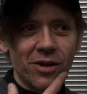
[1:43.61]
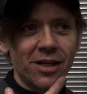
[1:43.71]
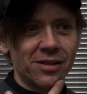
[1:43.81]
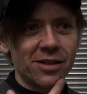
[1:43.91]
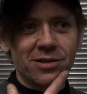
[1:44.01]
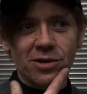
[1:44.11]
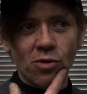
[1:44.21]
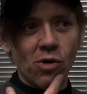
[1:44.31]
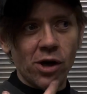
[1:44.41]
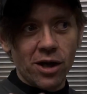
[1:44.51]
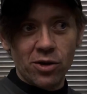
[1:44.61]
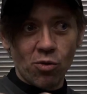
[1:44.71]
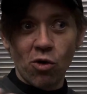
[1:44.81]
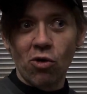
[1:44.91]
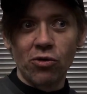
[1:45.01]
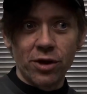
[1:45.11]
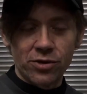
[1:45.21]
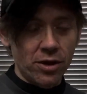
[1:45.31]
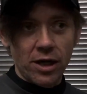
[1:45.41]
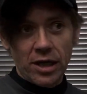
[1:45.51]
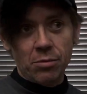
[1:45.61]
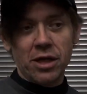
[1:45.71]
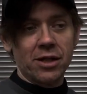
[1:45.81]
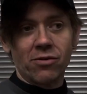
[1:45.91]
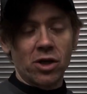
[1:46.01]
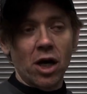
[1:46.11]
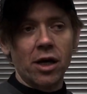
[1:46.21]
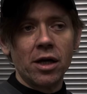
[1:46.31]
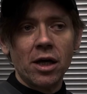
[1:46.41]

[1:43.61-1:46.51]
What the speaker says: that exists in the world that anybody's ever done.